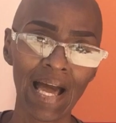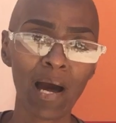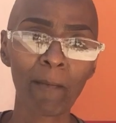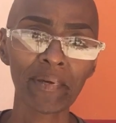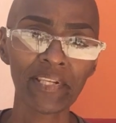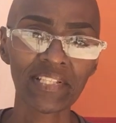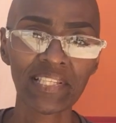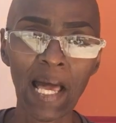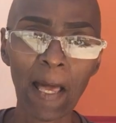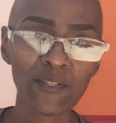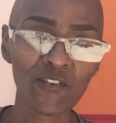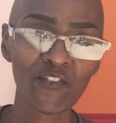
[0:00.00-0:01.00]
How many
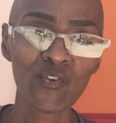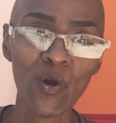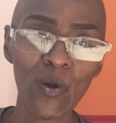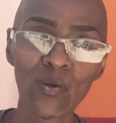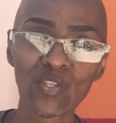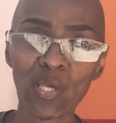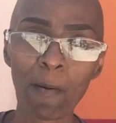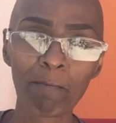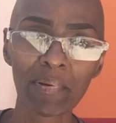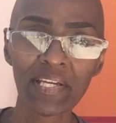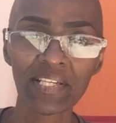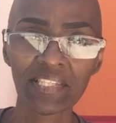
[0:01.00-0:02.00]
times have you heard
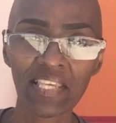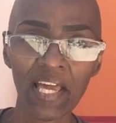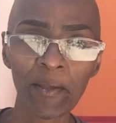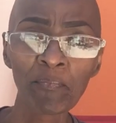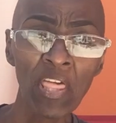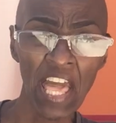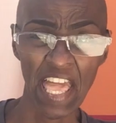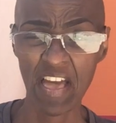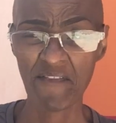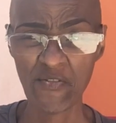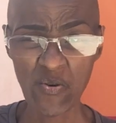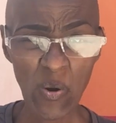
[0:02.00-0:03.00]
some bigot say,
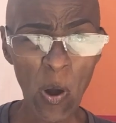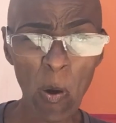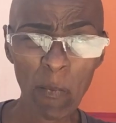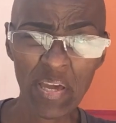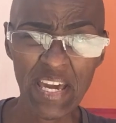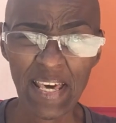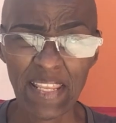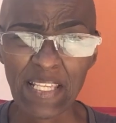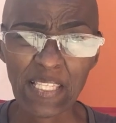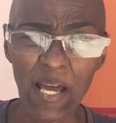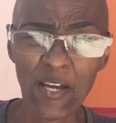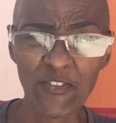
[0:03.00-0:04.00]
if you're gonna be in
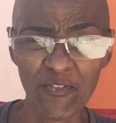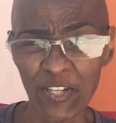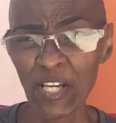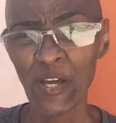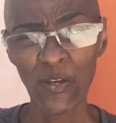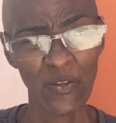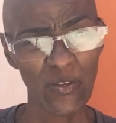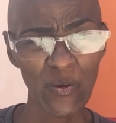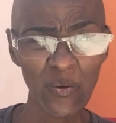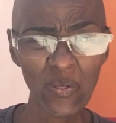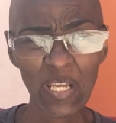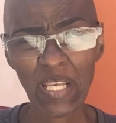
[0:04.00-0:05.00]
this country,
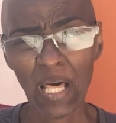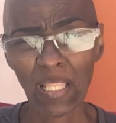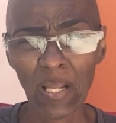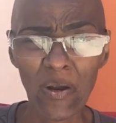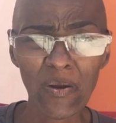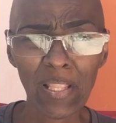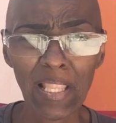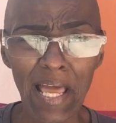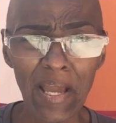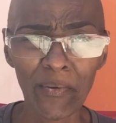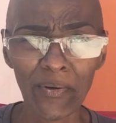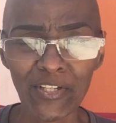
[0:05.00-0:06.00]
you need to learn the
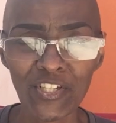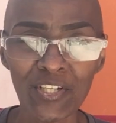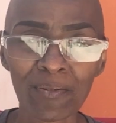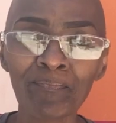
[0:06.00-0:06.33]
language?